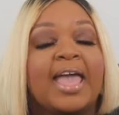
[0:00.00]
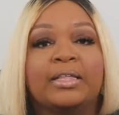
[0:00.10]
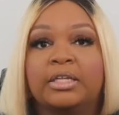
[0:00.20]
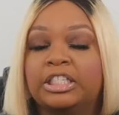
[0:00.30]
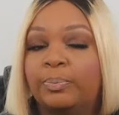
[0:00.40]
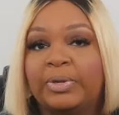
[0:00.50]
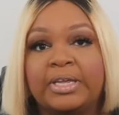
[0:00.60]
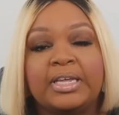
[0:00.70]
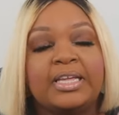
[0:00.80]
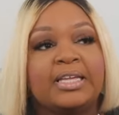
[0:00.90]
And the
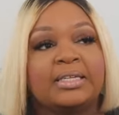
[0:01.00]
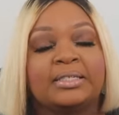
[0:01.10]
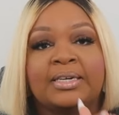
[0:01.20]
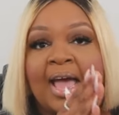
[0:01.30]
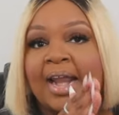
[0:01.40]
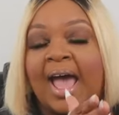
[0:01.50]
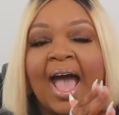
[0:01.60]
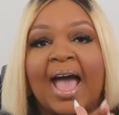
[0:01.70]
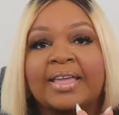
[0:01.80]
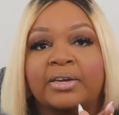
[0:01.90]
split is not
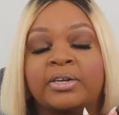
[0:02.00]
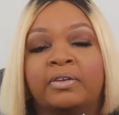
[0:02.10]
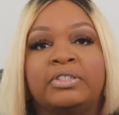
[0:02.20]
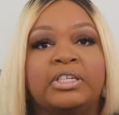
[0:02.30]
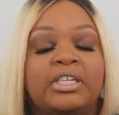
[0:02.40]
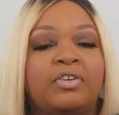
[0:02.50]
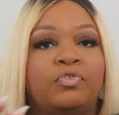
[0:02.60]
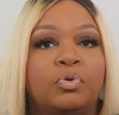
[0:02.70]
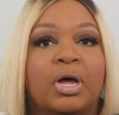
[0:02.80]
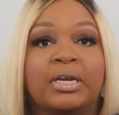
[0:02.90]
high enough to give
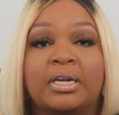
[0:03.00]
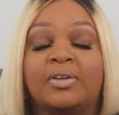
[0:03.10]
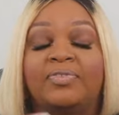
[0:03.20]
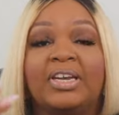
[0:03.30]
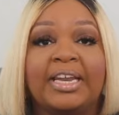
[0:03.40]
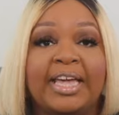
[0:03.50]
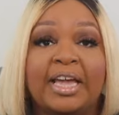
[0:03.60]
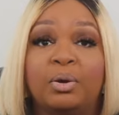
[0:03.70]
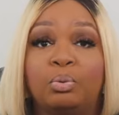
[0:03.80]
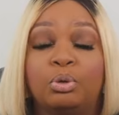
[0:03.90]
you enough
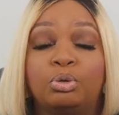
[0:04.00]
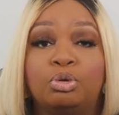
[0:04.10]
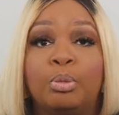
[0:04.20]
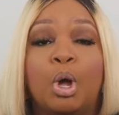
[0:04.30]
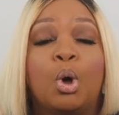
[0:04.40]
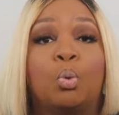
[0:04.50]
leg room